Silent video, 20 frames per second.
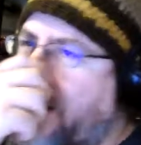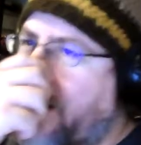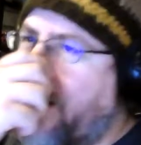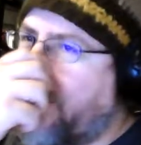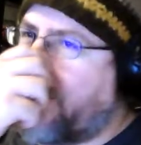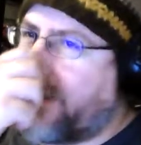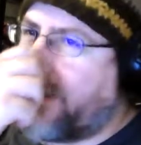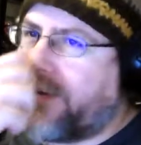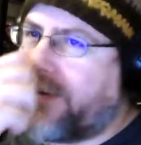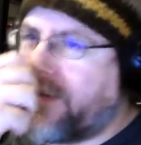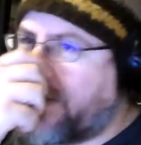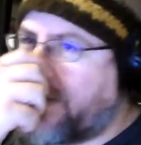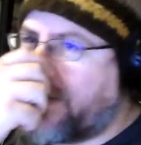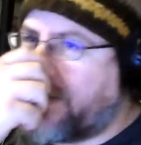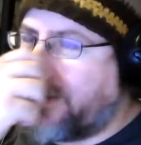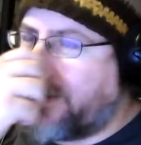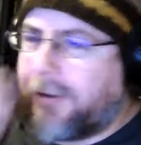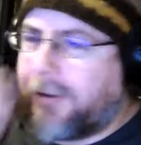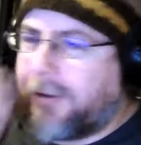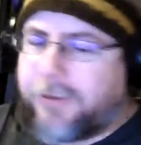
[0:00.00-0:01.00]
don't think it was
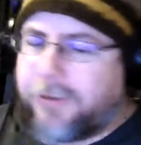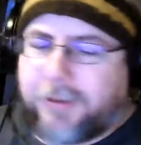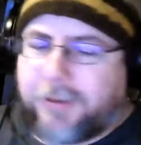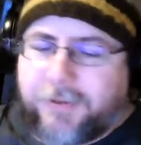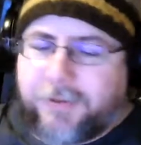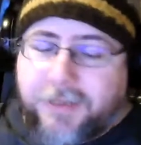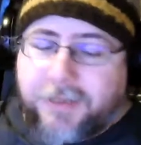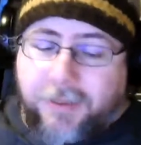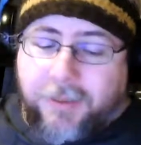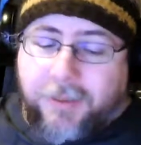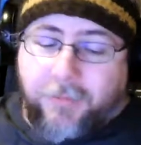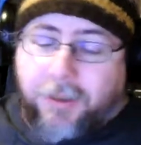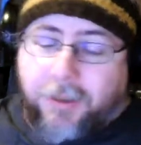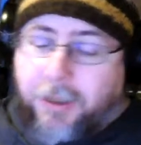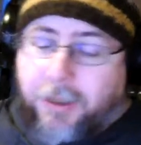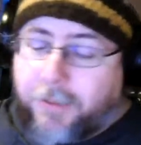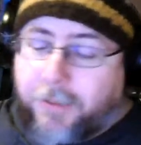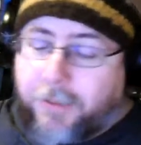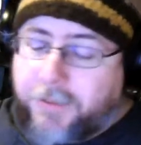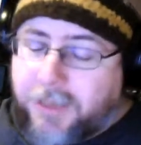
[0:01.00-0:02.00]
Carl. It was something
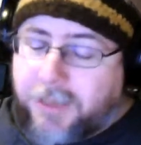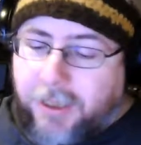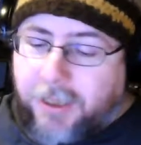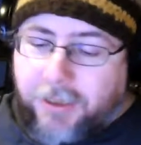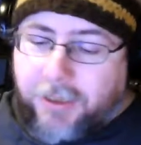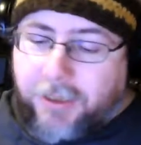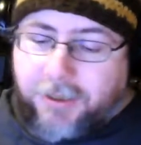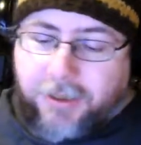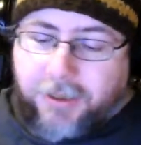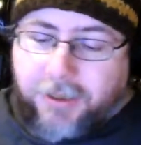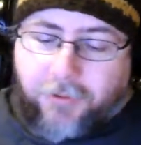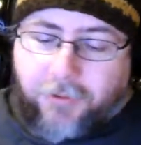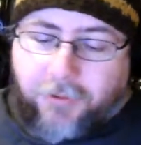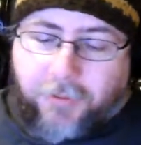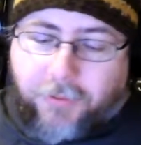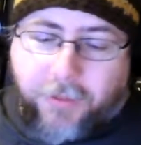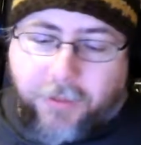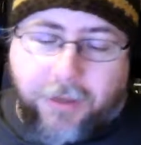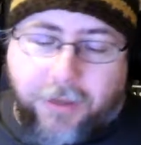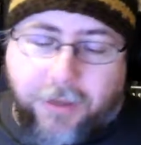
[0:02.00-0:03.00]
Cub said that stuck with
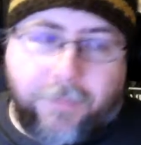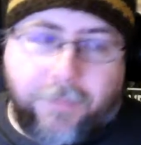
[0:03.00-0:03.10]
me.